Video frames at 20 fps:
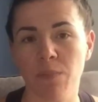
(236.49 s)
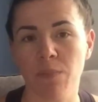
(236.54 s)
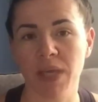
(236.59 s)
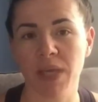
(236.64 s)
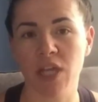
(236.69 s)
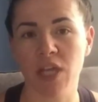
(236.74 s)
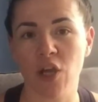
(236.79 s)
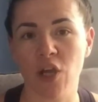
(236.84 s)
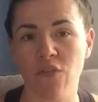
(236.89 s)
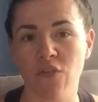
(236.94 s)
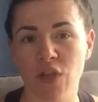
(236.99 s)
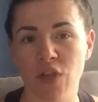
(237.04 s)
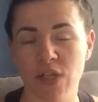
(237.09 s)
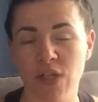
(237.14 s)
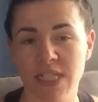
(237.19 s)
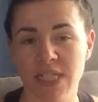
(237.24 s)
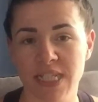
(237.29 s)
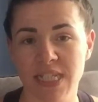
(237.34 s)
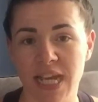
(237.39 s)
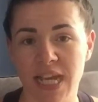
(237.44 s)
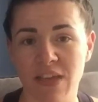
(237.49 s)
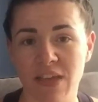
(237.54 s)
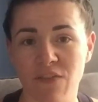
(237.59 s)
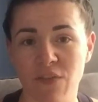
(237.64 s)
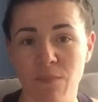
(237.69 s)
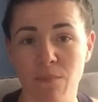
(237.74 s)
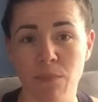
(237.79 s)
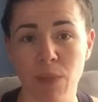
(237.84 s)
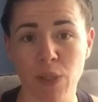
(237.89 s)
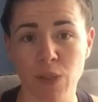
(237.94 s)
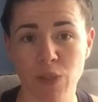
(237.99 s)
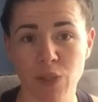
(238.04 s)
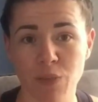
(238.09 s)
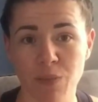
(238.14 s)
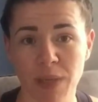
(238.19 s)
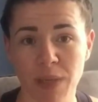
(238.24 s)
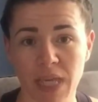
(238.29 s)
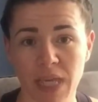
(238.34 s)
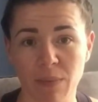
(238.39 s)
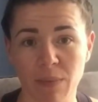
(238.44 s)
be an overnight stay for most
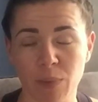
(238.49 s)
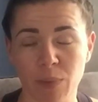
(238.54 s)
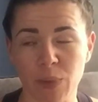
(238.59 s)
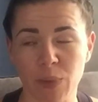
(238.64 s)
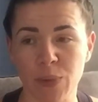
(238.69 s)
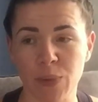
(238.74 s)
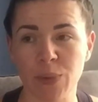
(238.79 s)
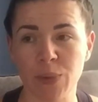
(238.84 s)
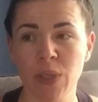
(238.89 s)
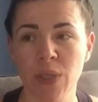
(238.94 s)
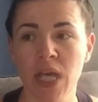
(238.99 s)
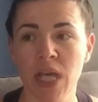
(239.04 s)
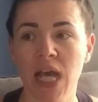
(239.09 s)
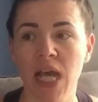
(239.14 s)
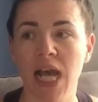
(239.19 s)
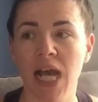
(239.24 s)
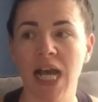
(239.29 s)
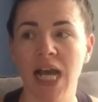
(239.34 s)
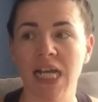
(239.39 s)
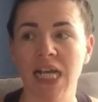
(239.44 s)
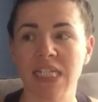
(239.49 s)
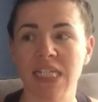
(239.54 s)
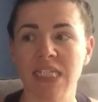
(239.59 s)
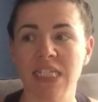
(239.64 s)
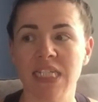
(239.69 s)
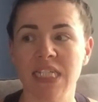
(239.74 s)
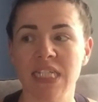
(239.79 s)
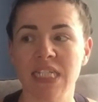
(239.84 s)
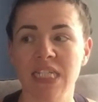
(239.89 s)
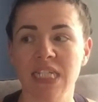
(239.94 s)
people, and